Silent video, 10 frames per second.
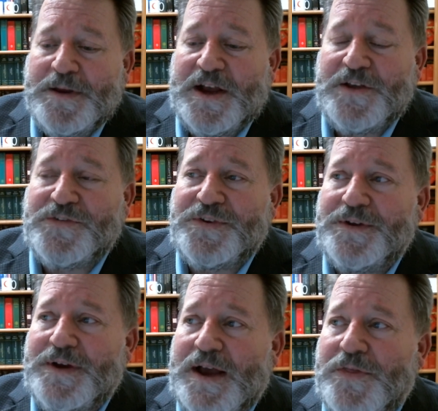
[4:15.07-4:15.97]
Because
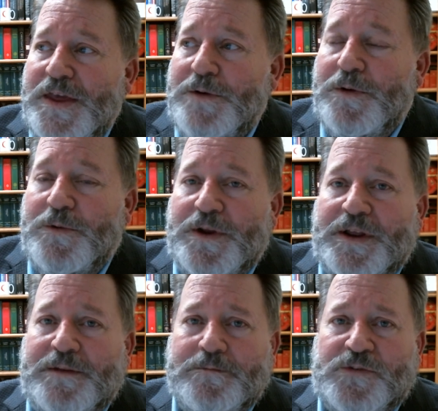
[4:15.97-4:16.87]
I think we want
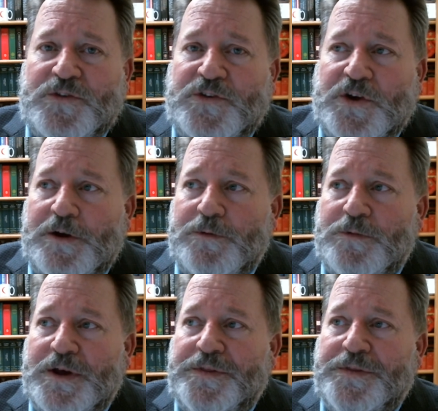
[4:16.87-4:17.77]
to start
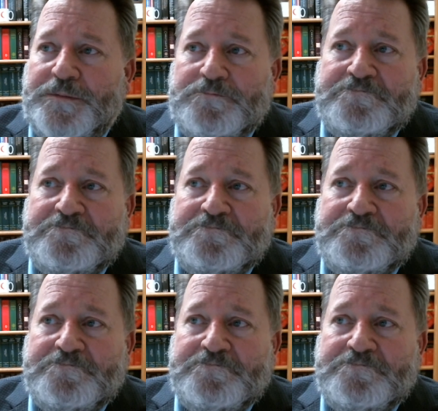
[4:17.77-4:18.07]
with